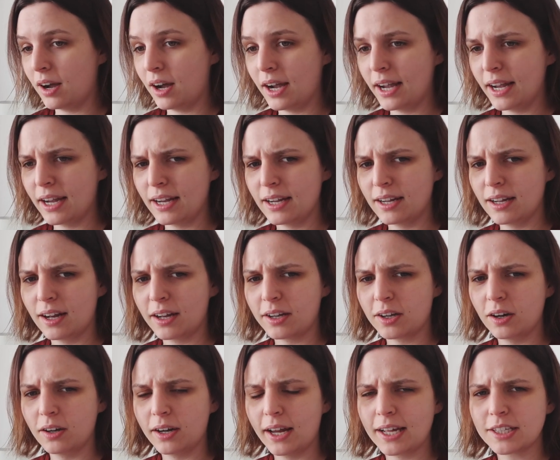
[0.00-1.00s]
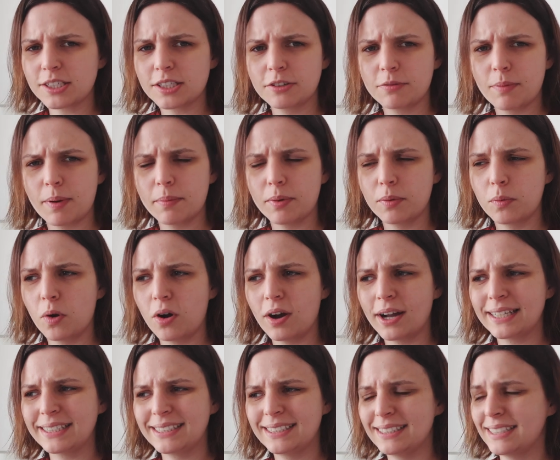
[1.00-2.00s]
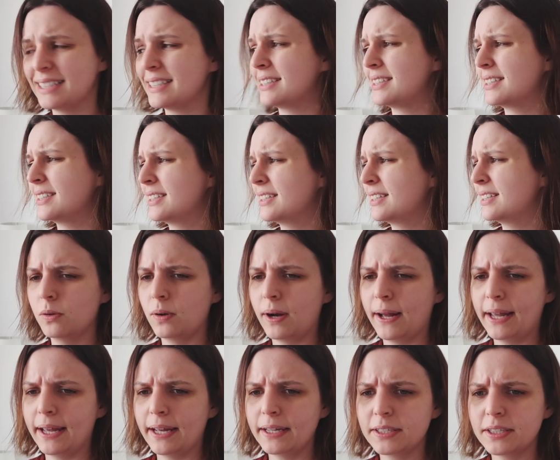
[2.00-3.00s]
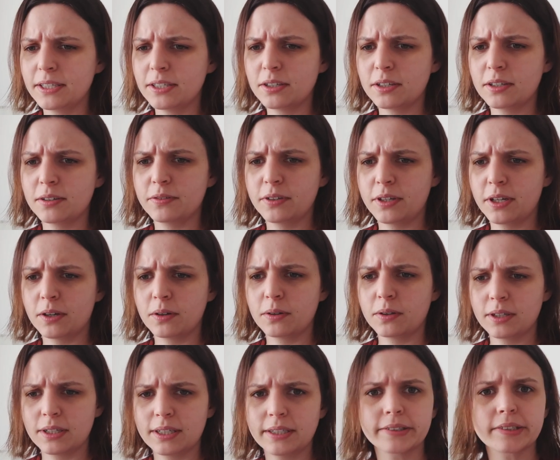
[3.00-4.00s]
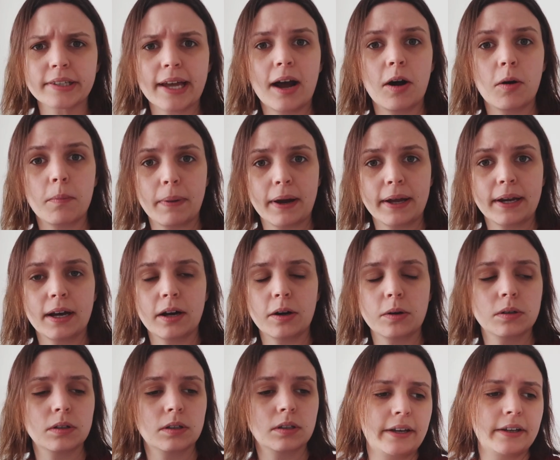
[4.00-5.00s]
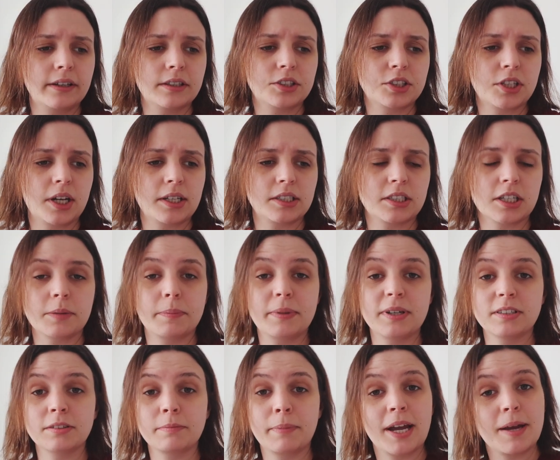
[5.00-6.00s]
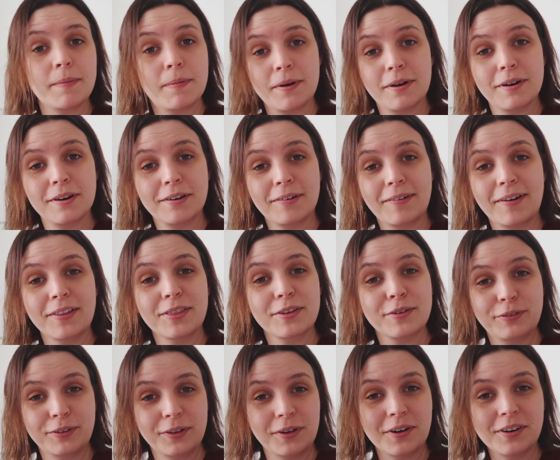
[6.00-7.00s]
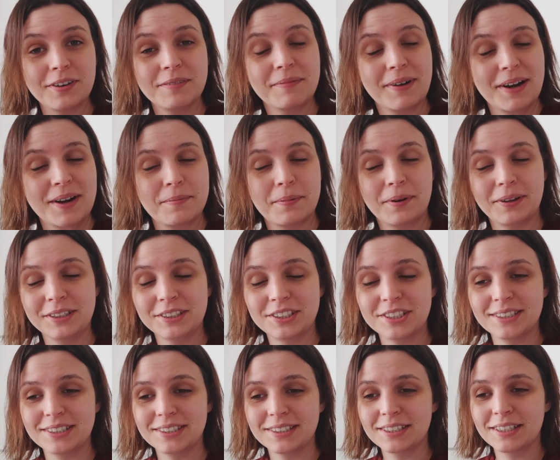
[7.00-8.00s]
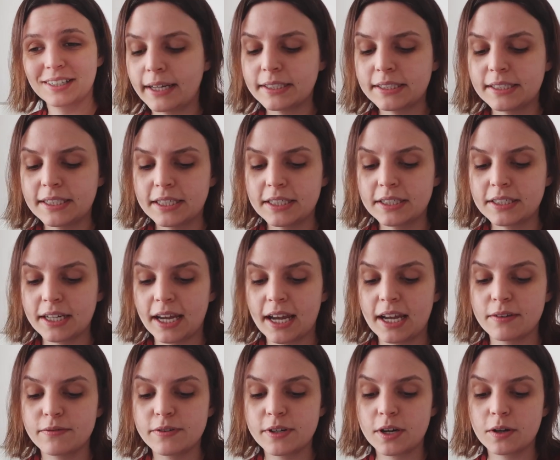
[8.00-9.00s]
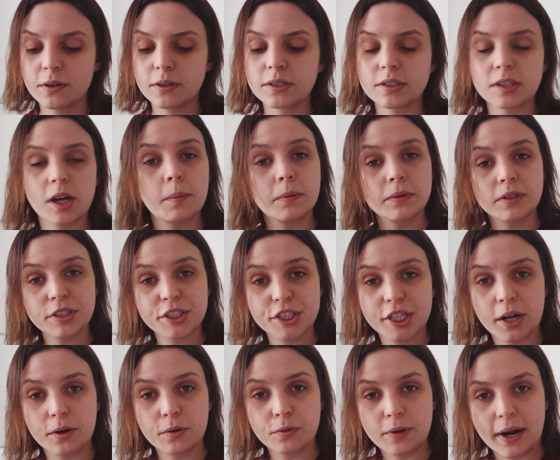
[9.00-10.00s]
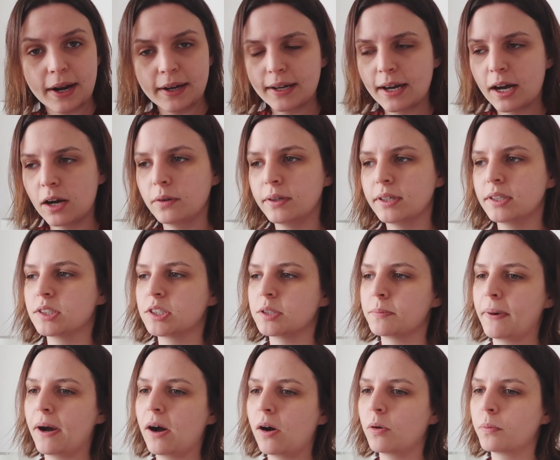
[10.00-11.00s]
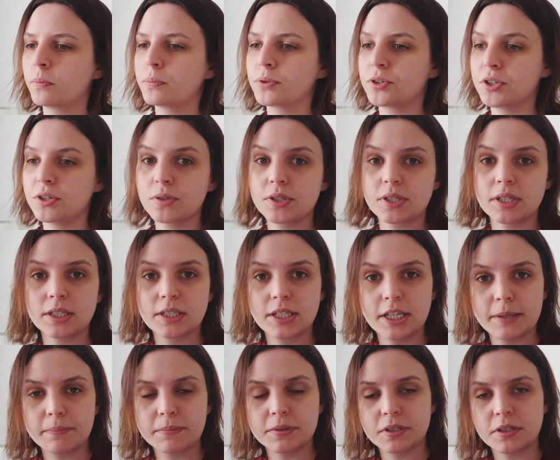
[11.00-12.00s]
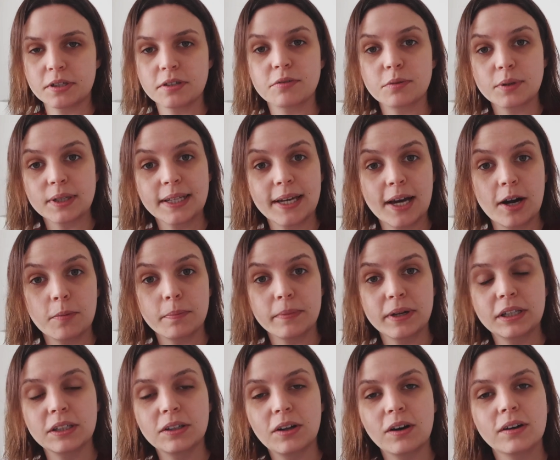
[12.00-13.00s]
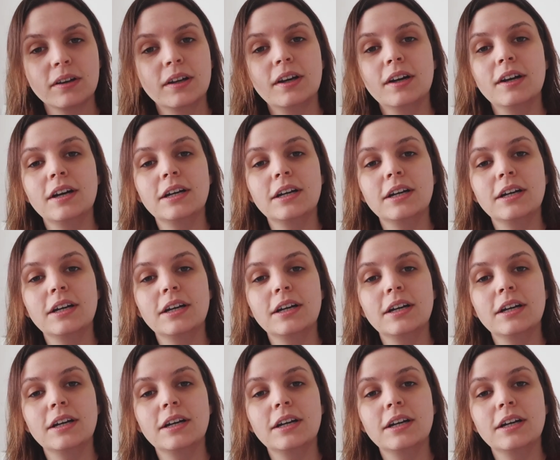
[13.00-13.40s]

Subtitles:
I can't actually remember what I did. Oh, I edited a video that is out by now. Leia is chasing a piece of paper around the floor. My apologies. I edited a video that's up on this channel right now. It's about producing tips that have really helped me along.